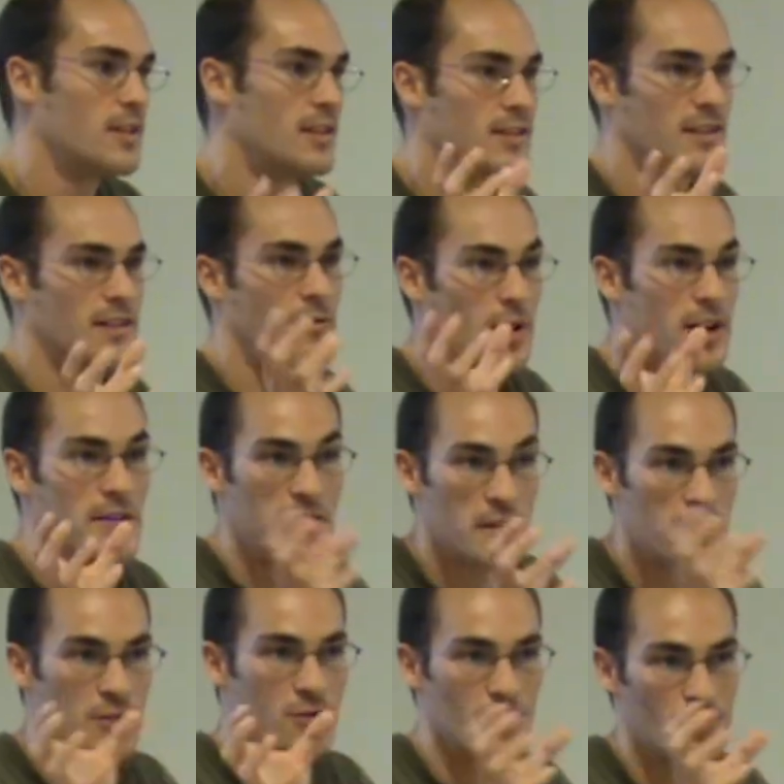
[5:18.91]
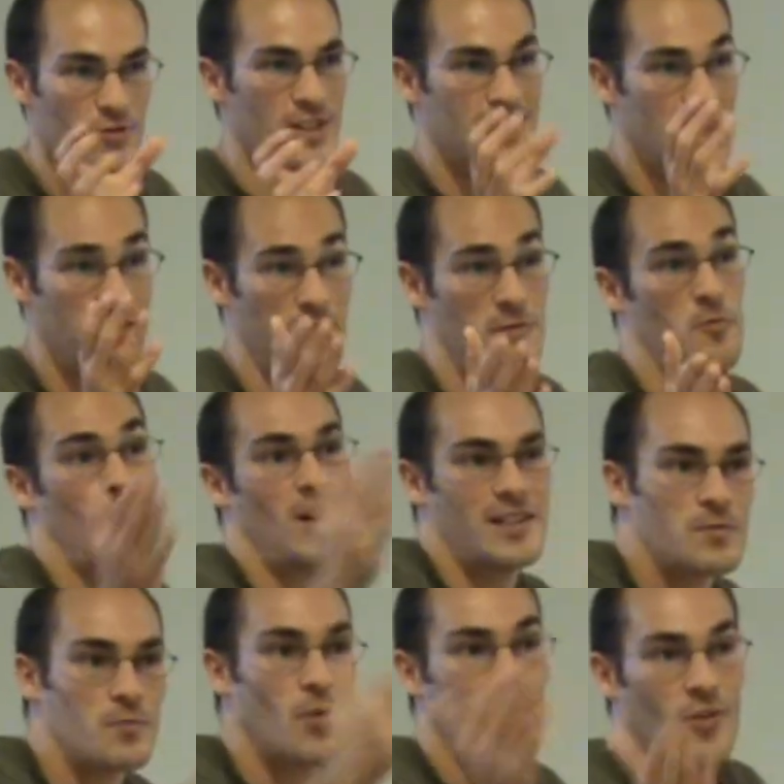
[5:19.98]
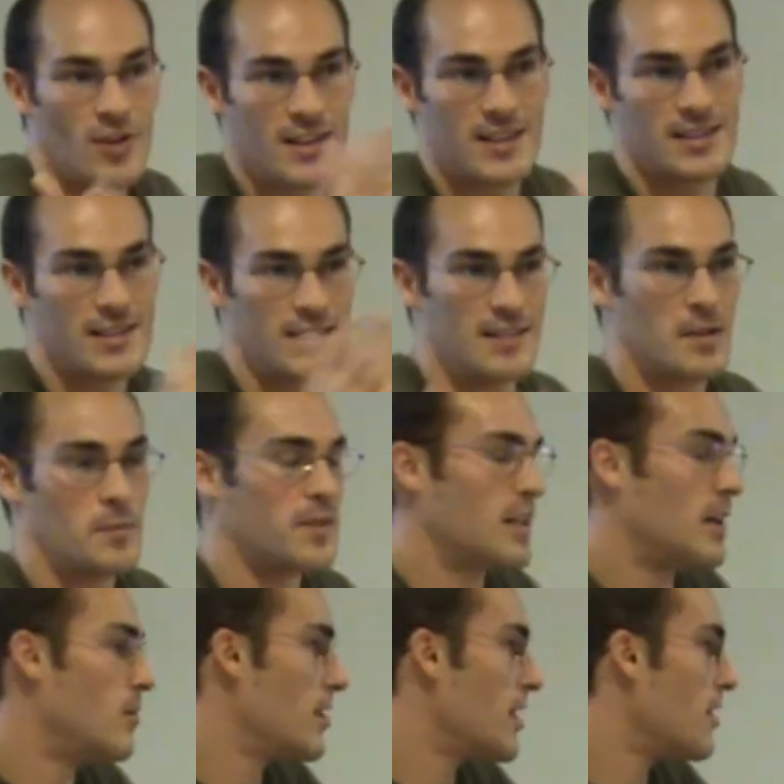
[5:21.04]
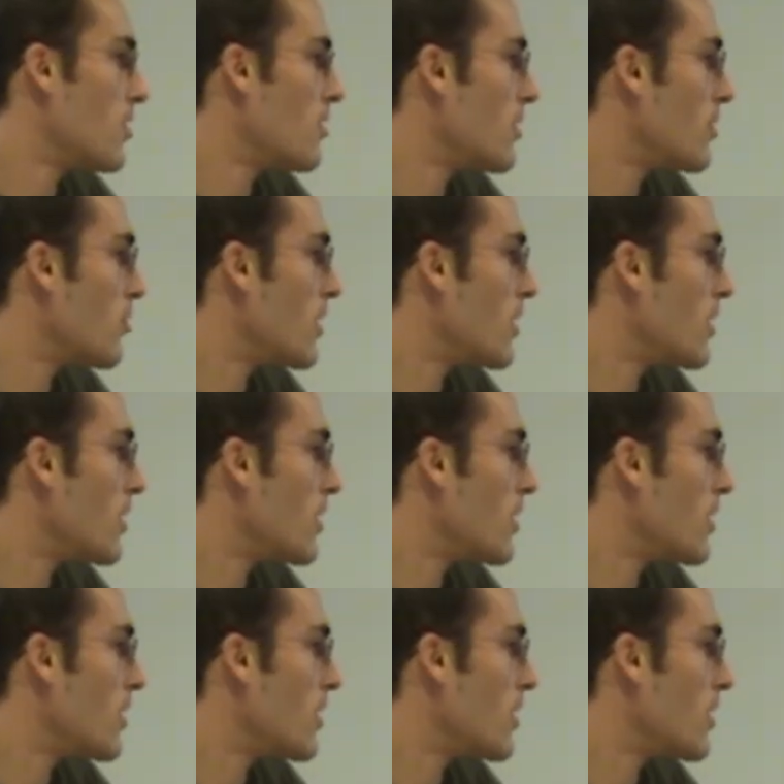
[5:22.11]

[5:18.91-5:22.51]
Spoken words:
it's very difficult to decide if one is more or less interpretable than the other.